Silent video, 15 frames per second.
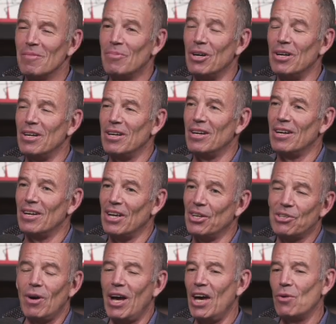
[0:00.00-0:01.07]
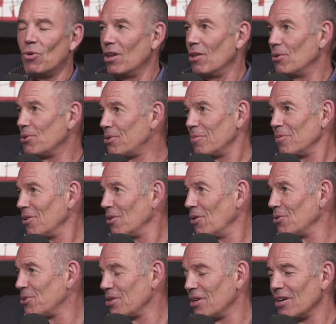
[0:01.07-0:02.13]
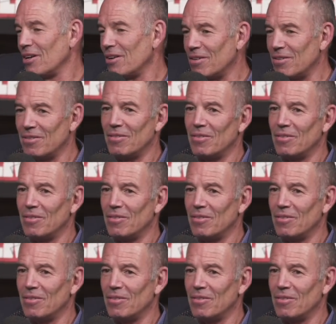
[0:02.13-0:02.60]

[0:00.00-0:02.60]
But, uh, and so I had one of those, those uh,